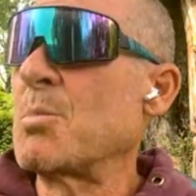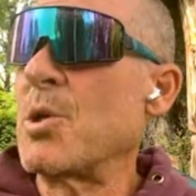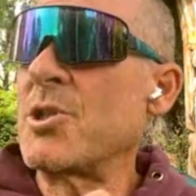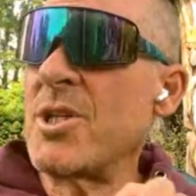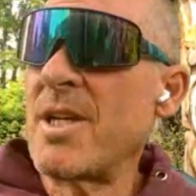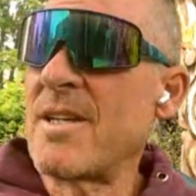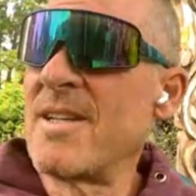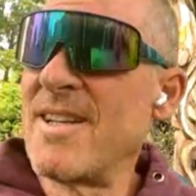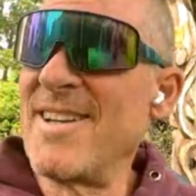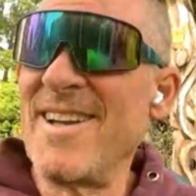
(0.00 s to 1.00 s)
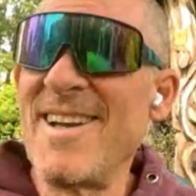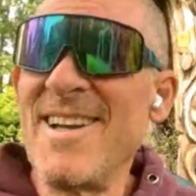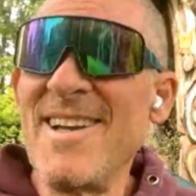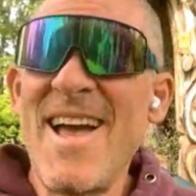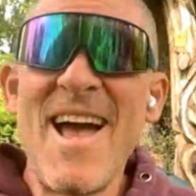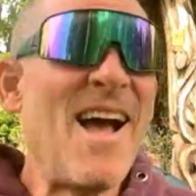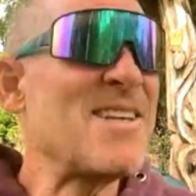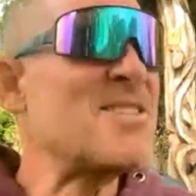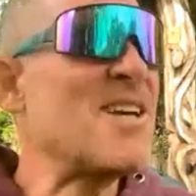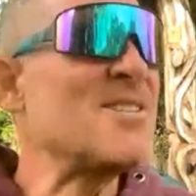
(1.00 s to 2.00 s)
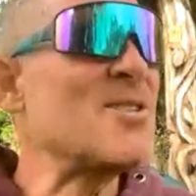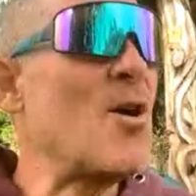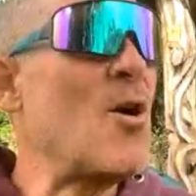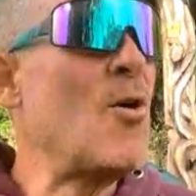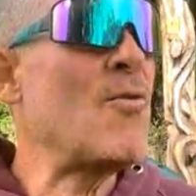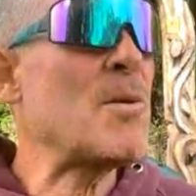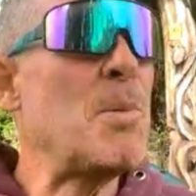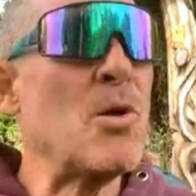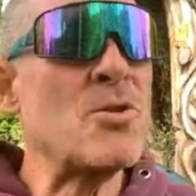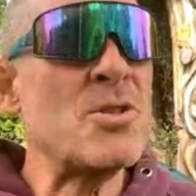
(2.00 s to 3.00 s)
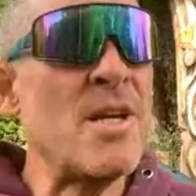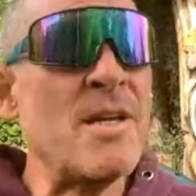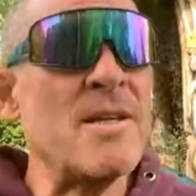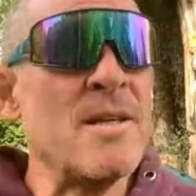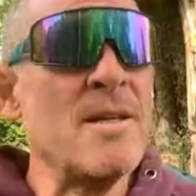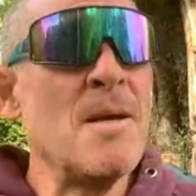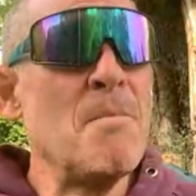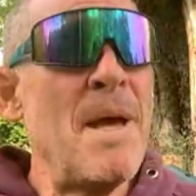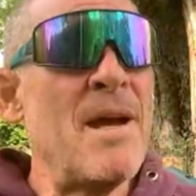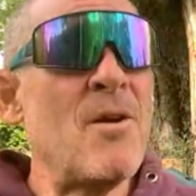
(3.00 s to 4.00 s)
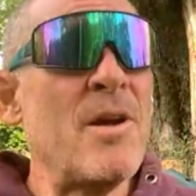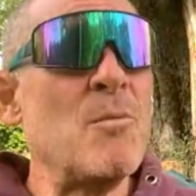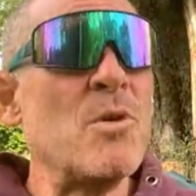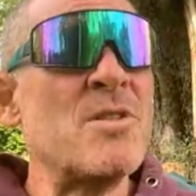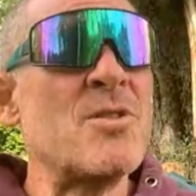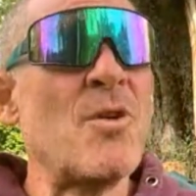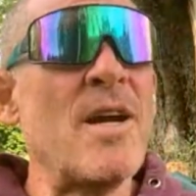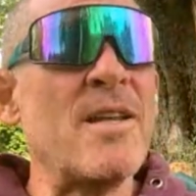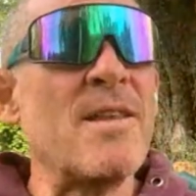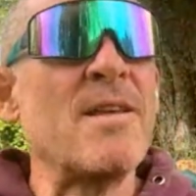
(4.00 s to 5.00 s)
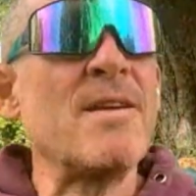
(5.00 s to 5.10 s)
bridging assets over to Pulsechain, pairing with strength,